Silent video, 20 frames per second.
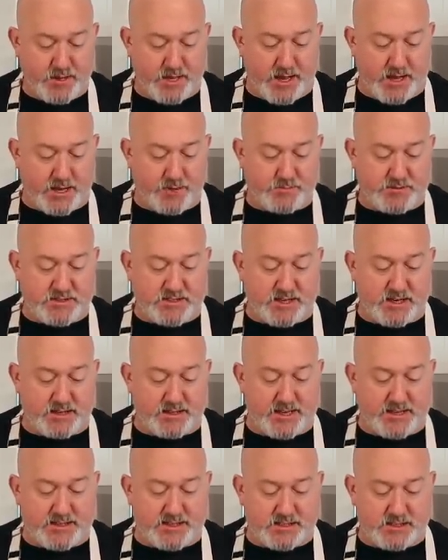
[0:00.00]
and I'm just gonna
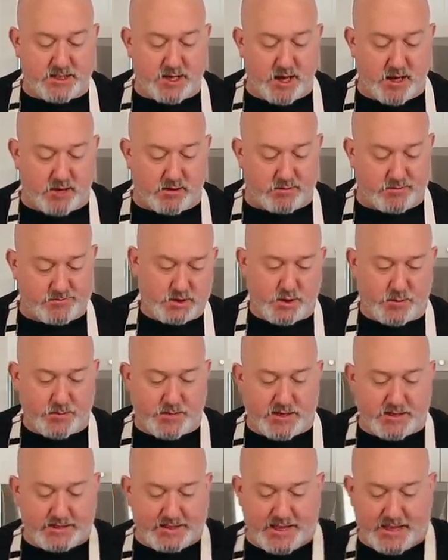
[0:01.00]
let this go. So I'm
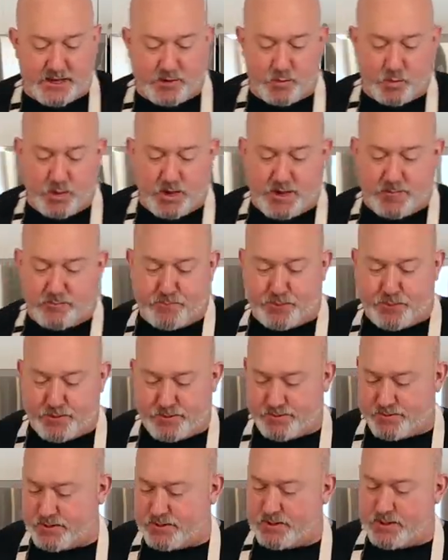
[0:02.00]
gonna let it whip,
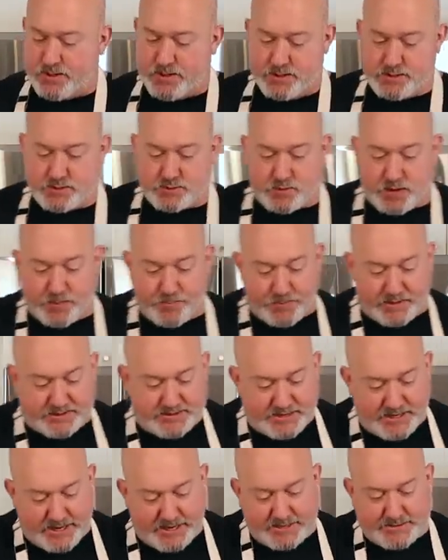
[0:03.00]
scrape my
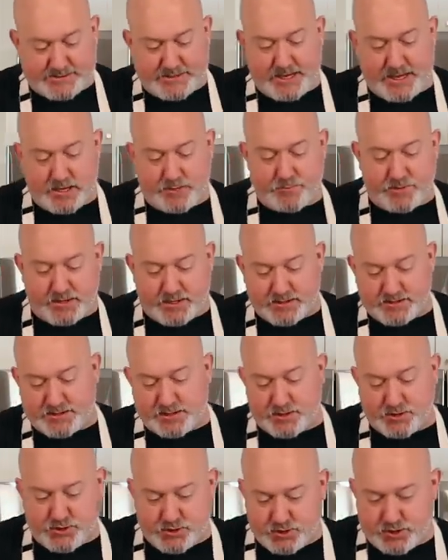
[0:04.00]
sides down because
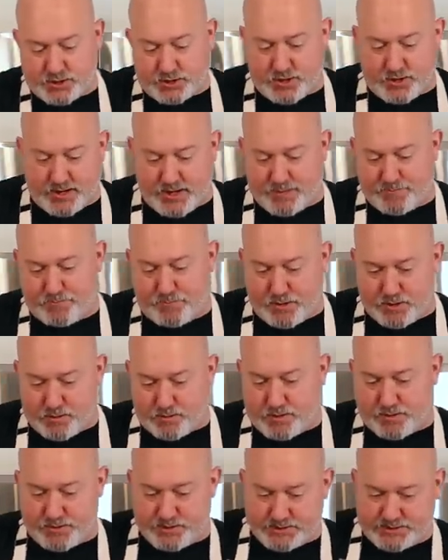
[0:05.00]
there's sugar and
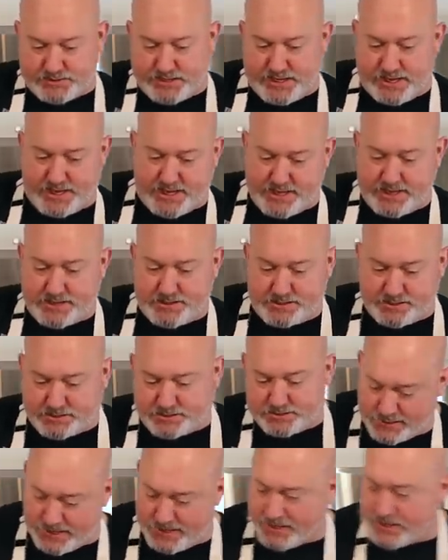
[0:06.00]
butter on the
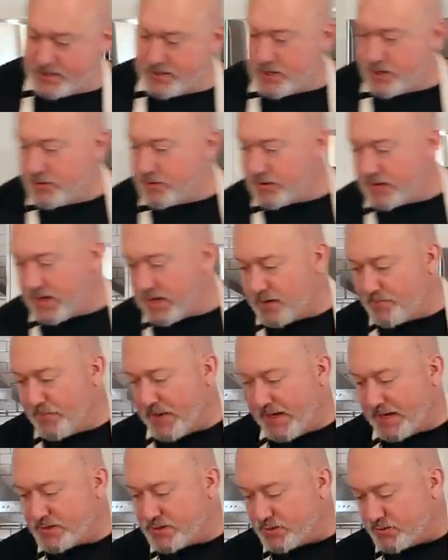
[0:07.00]
sides. Add another kind of
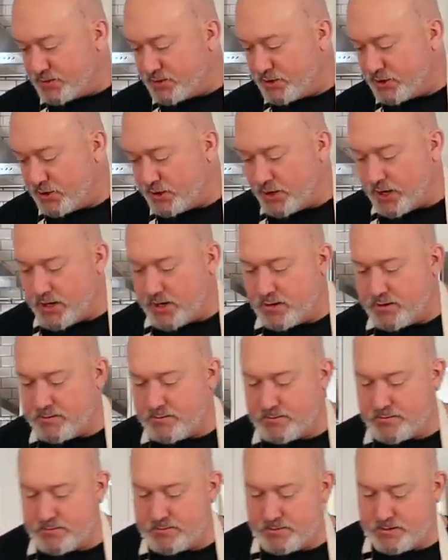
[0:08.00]
batch of sugar.
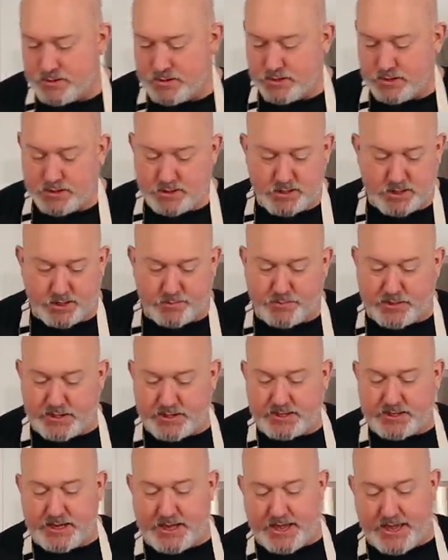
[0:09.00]
I'm
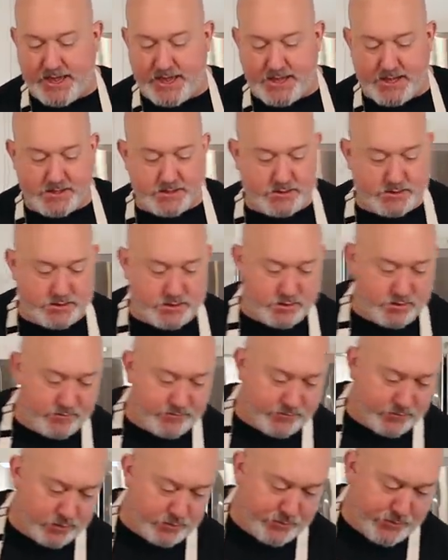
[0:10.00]
probably gonna add 2
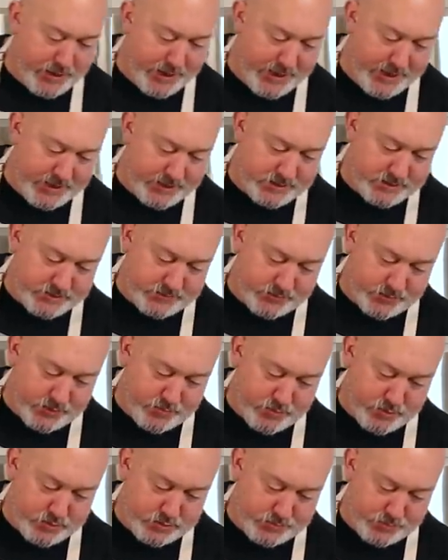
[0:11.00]
full bags for the
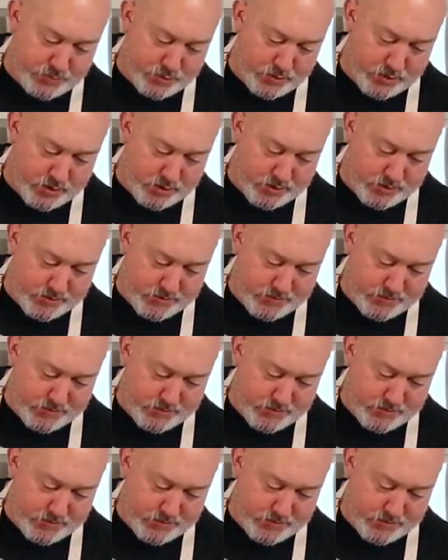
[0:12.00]
most part.